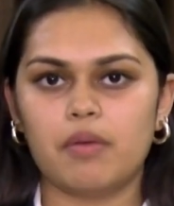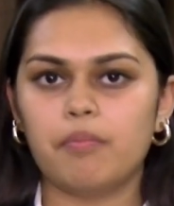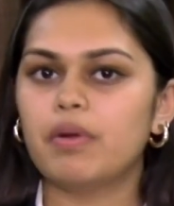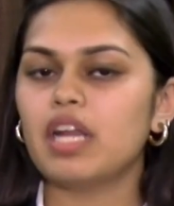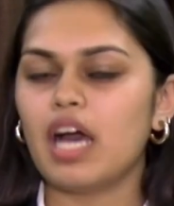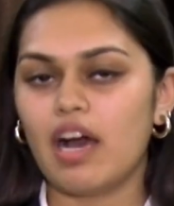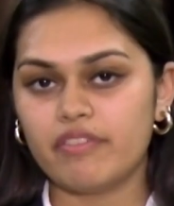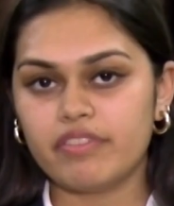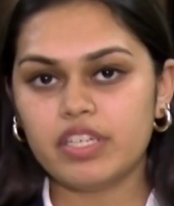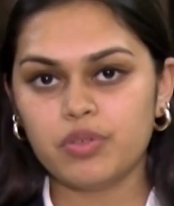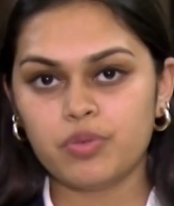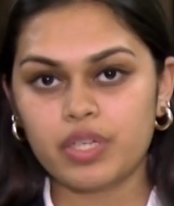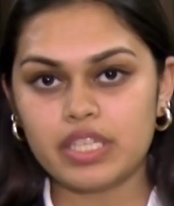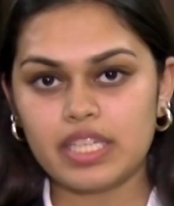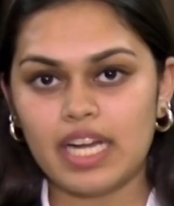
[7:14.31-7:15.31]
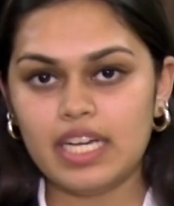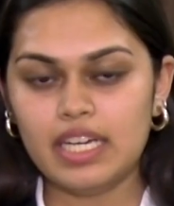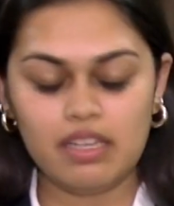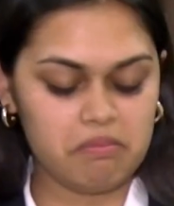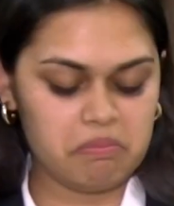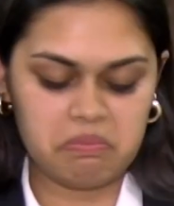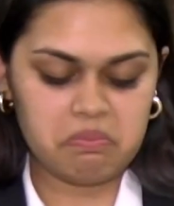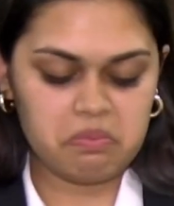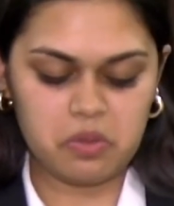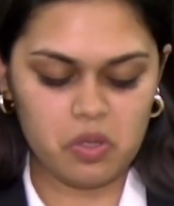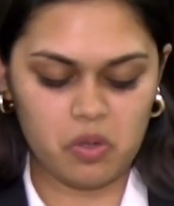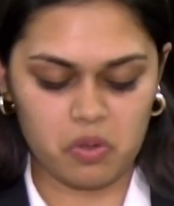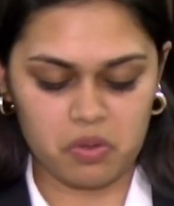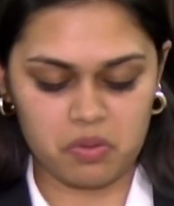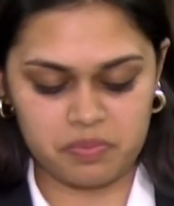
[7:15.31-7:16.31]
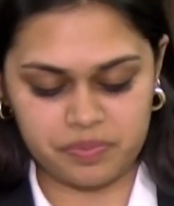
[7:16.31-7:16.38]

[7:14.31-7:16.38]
but are we doing that? No.